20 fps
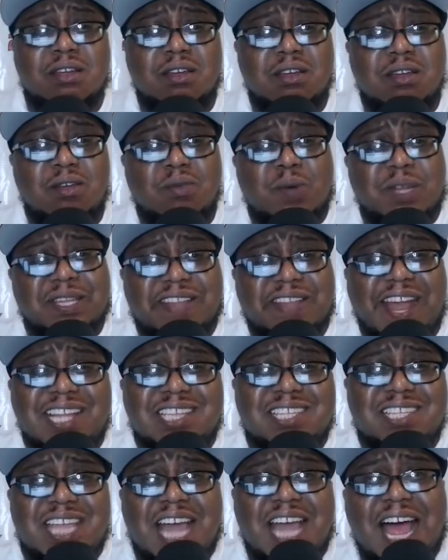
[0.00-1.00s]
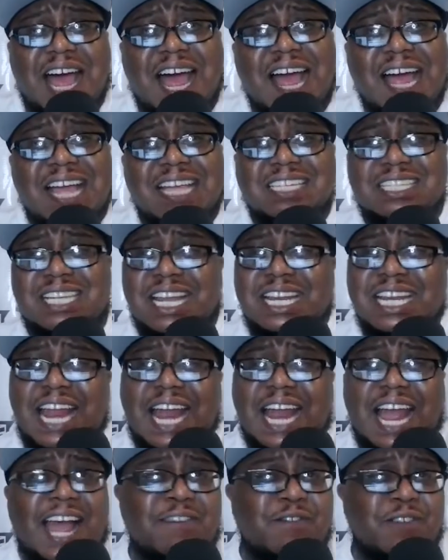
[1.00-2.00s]
With that size and
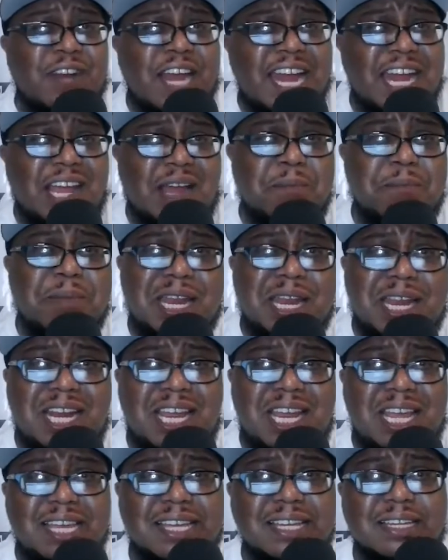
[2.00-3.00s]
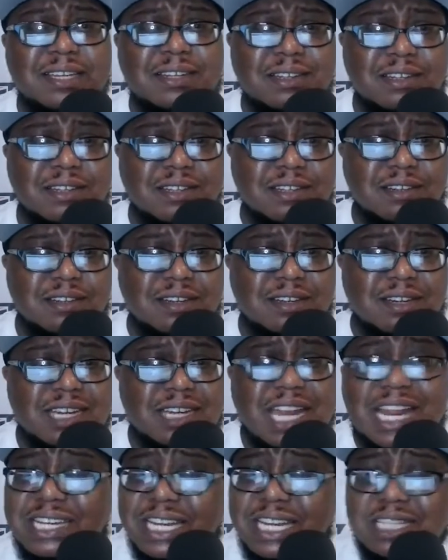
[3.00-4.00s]
that athletic ability,
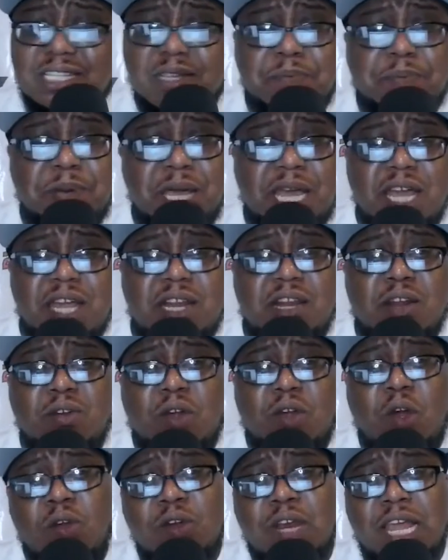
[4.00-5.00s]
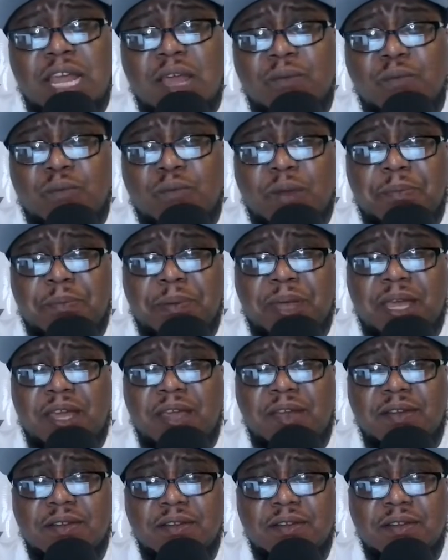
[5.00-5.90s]
they disappeared on the MVP.